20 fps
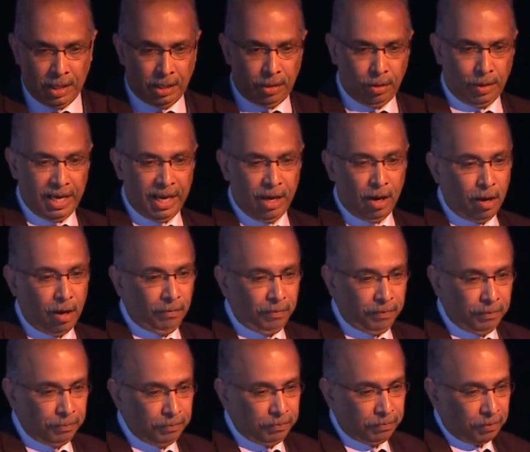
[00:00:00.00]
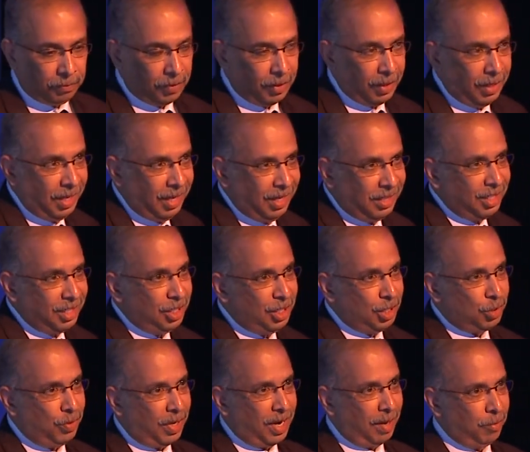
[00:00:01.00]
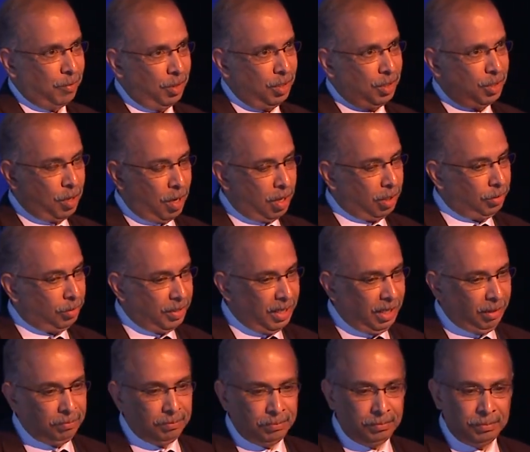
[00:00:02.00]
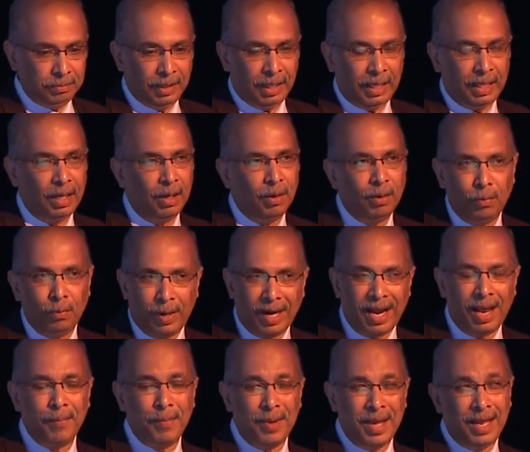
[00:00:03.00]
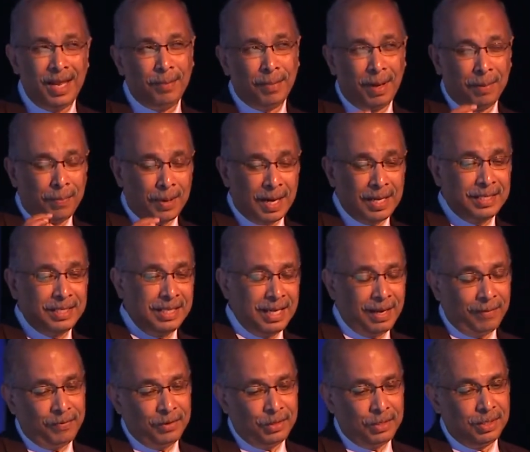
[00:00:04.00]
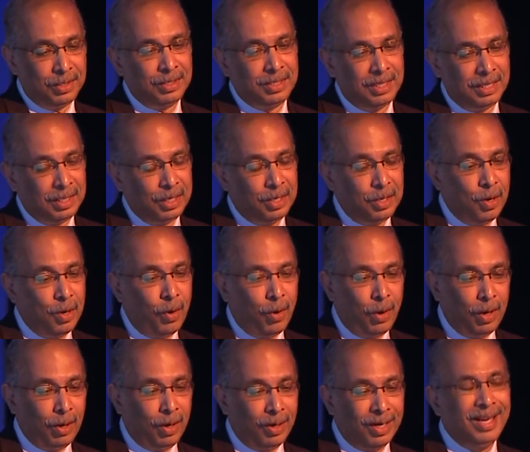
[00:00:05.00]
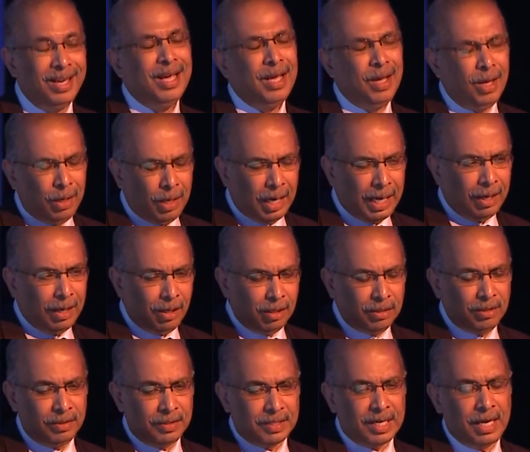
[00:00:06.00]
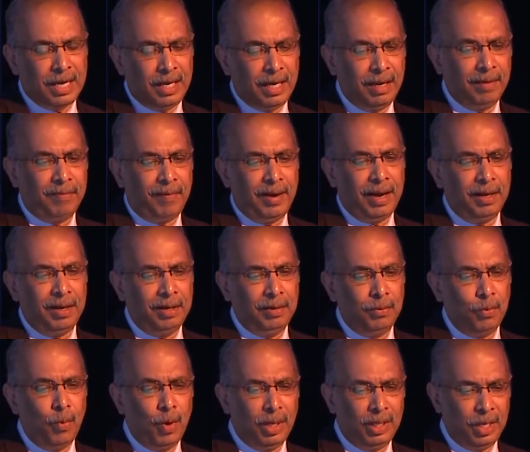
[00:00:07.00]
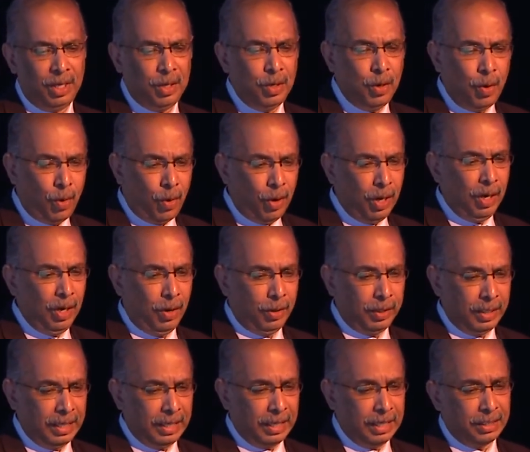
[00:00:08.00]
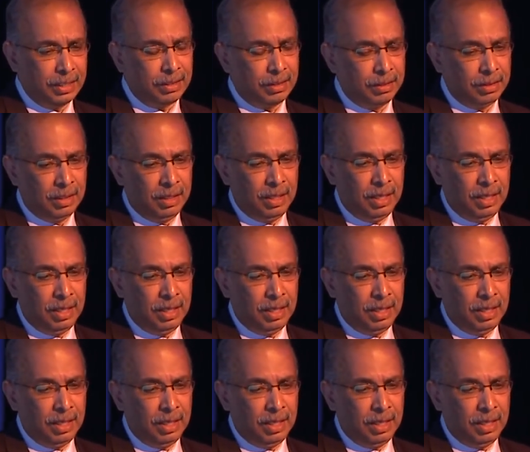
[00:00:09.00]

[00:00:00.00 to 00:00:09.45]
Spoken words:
To kick off, this is what I'm going to talk today. What I mean by pricing efficiency in the new oil order, and also try to define what the new oil order is.